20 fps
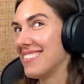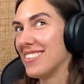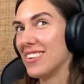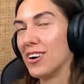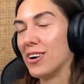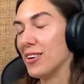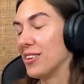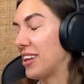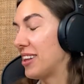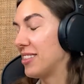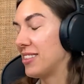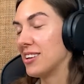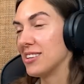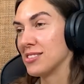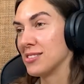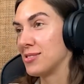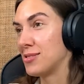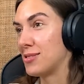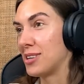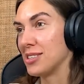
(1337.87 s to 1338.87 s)
no, that
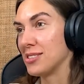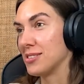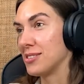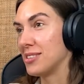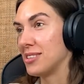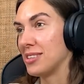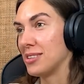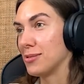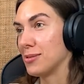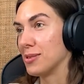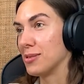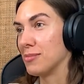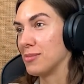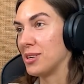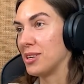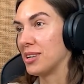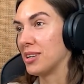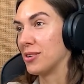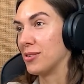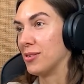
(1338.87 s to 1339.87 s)
doesn't resonate with
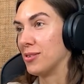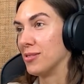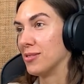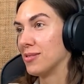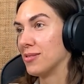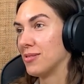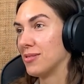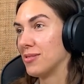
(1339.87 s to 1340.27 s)
me at all.